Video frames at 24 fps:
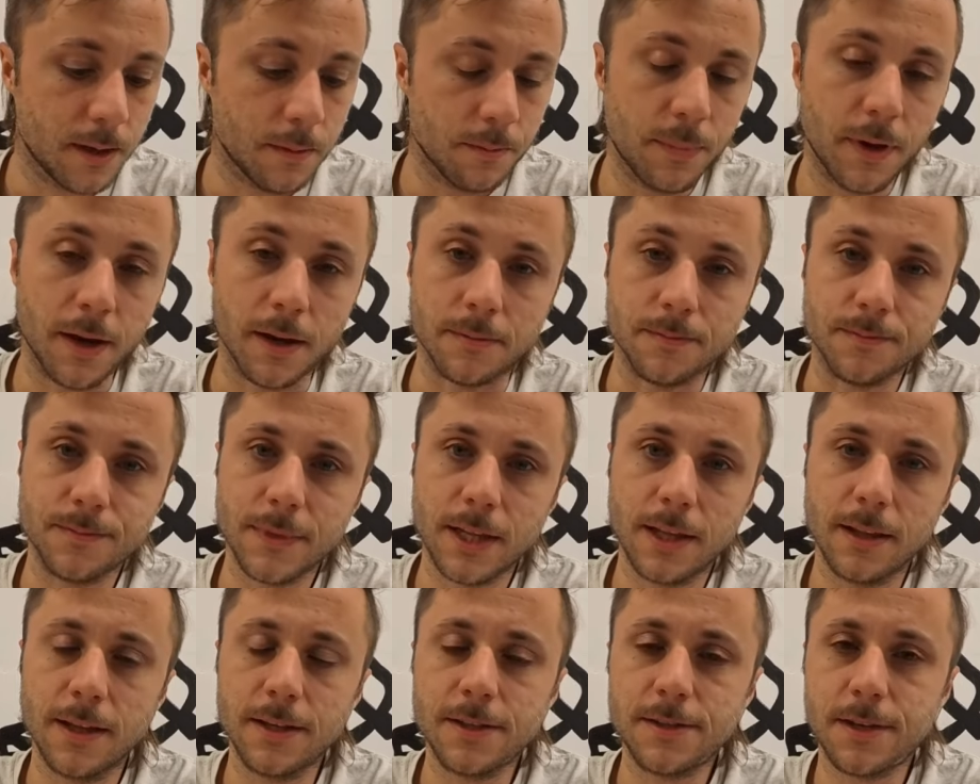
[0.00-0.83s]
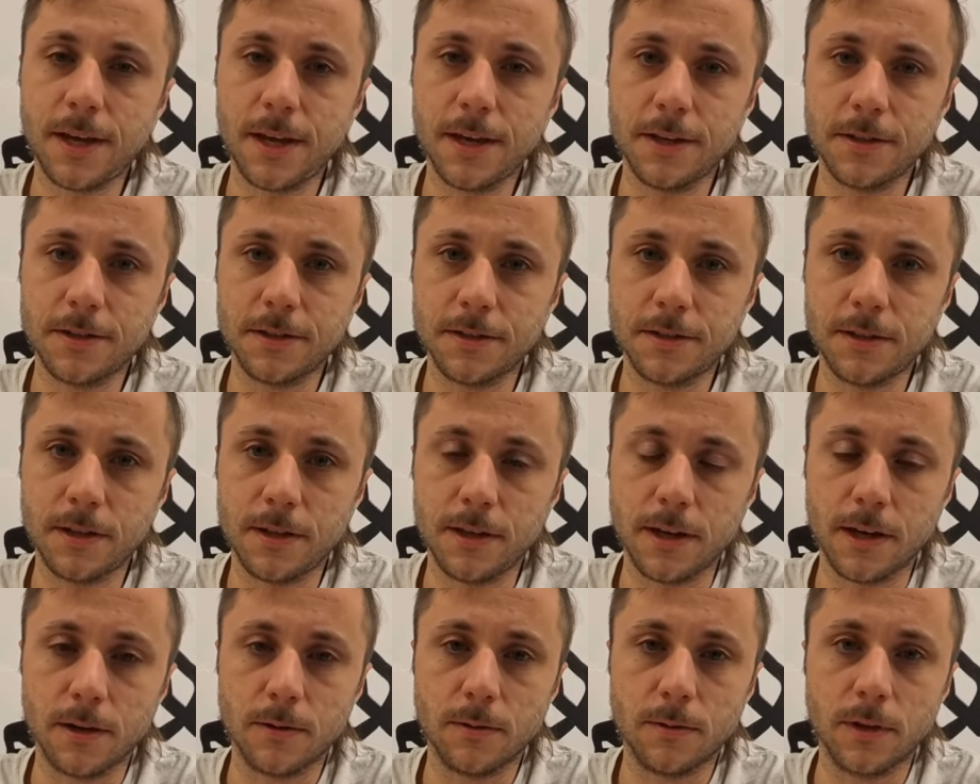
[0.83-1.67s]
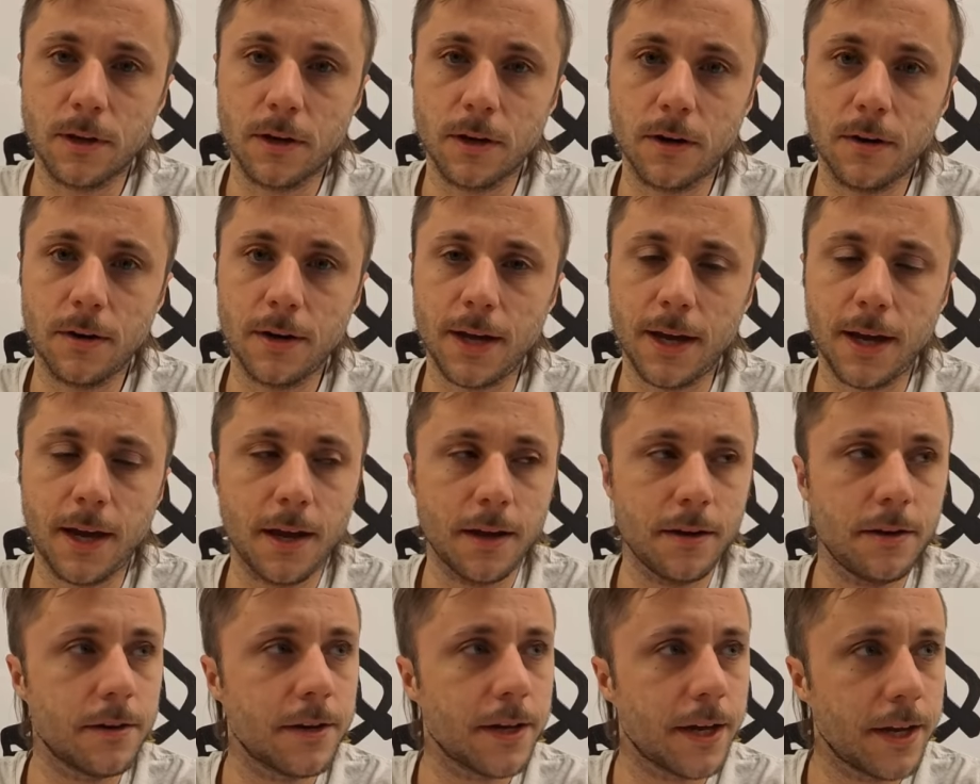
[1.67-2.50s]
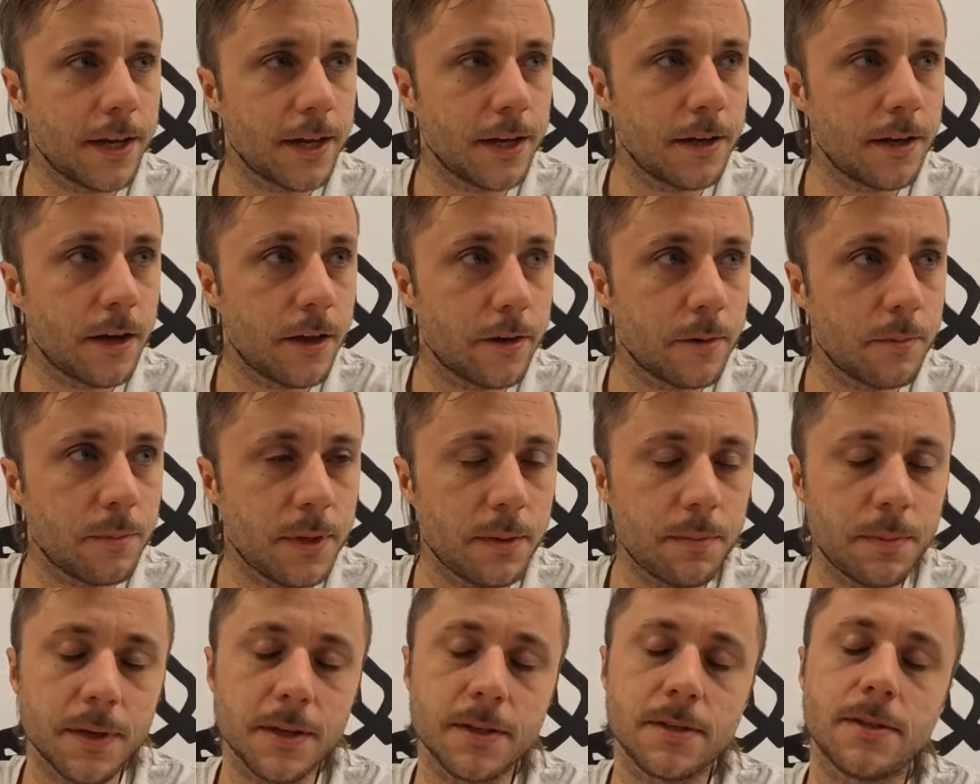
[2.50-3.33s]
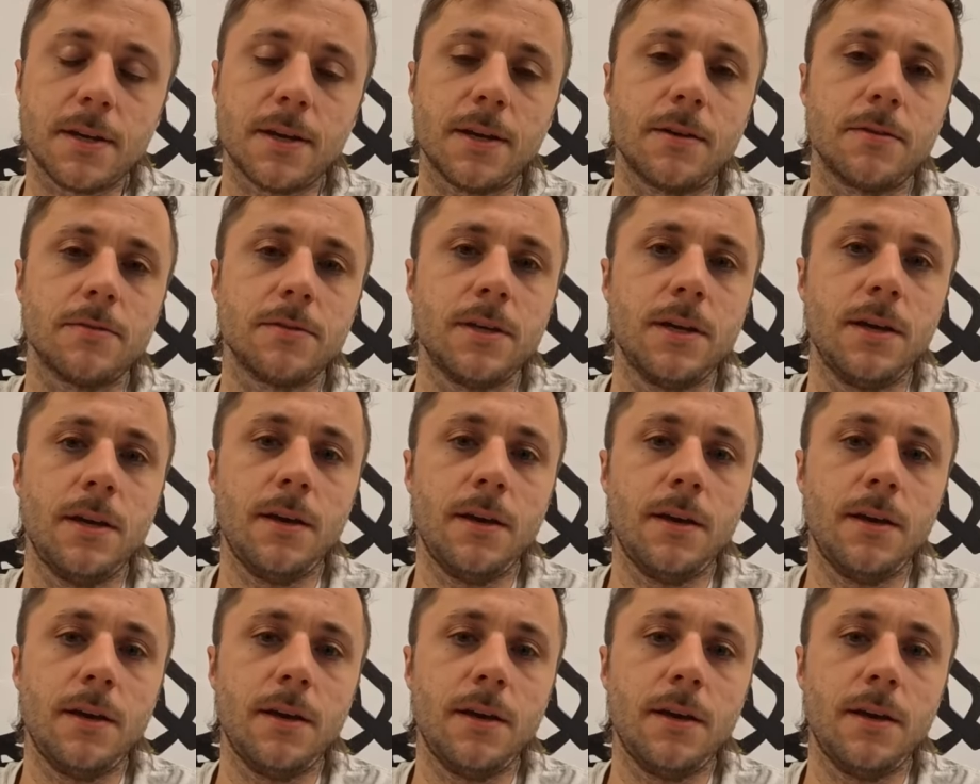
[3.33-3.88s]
But let's say you just did the auto learn and you're getting another beeping sound,